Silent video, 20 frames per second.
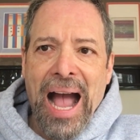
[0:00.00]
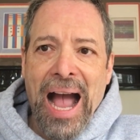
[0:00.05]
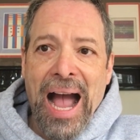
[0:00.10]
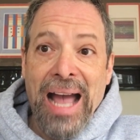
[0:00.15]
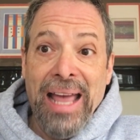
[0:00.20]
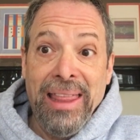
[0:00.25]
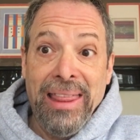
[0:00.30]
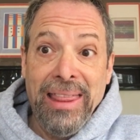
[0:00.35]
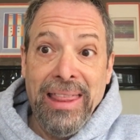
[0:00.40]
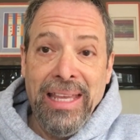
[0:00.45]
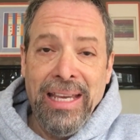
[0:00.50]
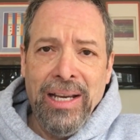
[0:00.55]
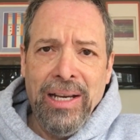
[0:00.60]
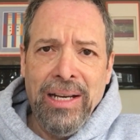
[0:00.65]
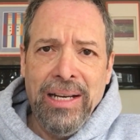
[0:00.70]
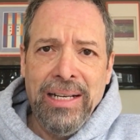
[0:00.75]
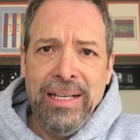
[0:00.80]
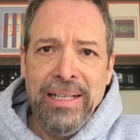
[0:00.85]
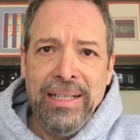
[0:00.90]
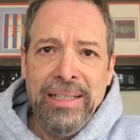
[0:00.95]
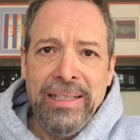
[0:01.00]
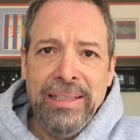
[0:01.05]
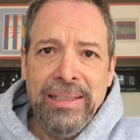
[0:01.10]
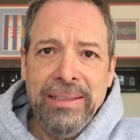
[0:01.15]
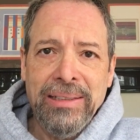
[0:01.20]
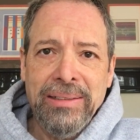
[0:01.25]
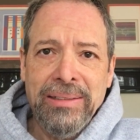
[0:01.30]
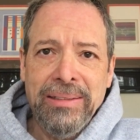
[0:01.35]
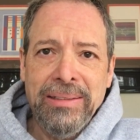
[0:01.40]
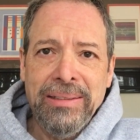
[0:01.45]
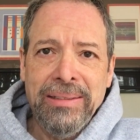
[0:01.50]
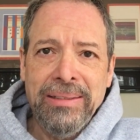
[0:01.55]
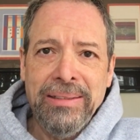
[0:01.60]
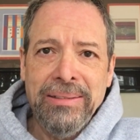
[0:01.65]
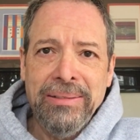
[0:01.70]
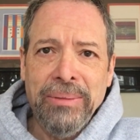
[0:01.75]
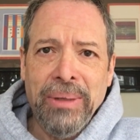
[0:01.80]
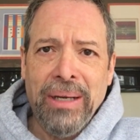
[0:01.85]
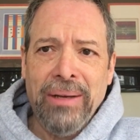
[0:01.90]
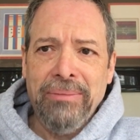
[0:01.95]
I think,
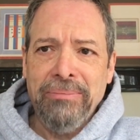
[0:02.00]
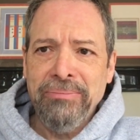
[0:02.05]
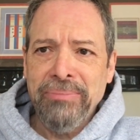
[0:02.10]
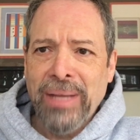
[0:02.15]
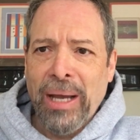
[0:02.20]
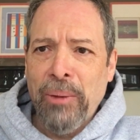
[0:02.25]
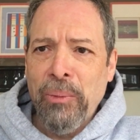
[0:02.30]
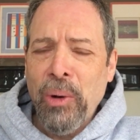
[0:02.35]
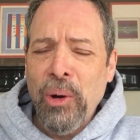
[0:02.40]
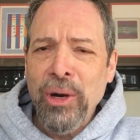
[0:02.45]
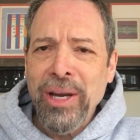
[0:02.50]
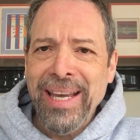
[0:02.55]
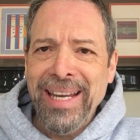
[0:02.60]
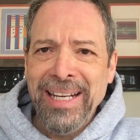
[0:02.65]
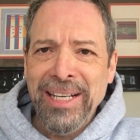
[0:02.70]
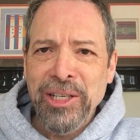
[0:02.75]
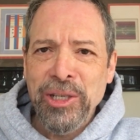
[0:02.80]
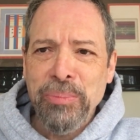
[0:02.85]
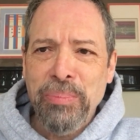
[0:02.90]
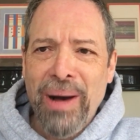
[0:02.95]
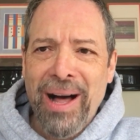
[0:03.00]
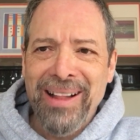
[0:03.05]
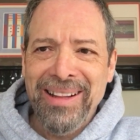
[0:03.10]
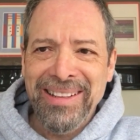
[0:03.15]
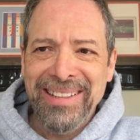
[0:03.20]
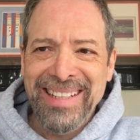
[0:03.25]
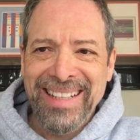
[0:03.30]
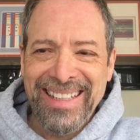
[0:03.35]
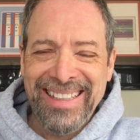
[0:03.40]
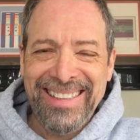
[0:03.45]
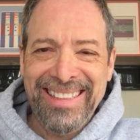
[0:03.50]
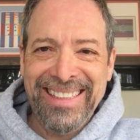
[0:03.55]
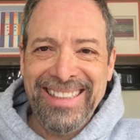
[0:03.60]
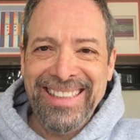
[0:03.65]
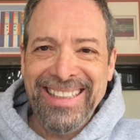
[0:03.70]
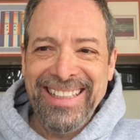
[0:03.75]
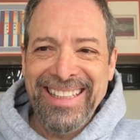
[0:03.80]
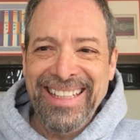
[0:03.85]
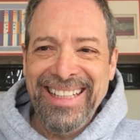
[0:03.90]
well, I won't get into politics.